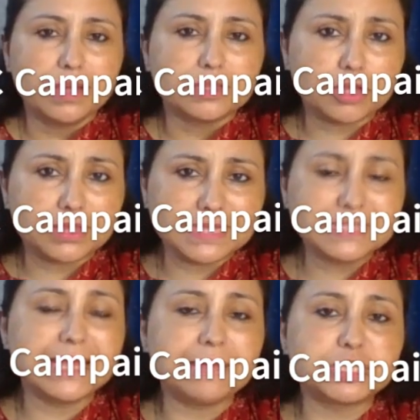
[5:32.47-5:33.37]
Now this
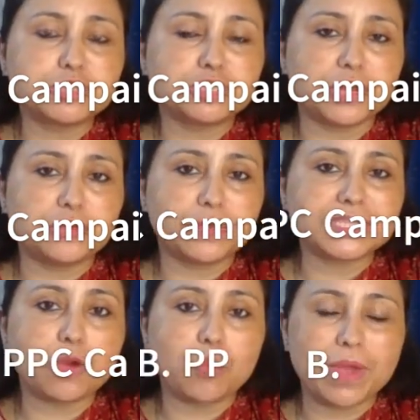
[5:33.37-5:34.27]
helps to generate
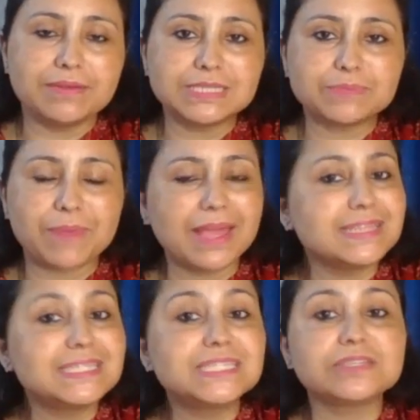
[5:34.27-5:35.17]
awareness by
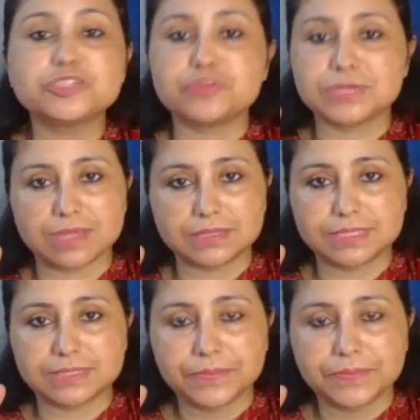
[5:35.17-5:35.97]
instant results.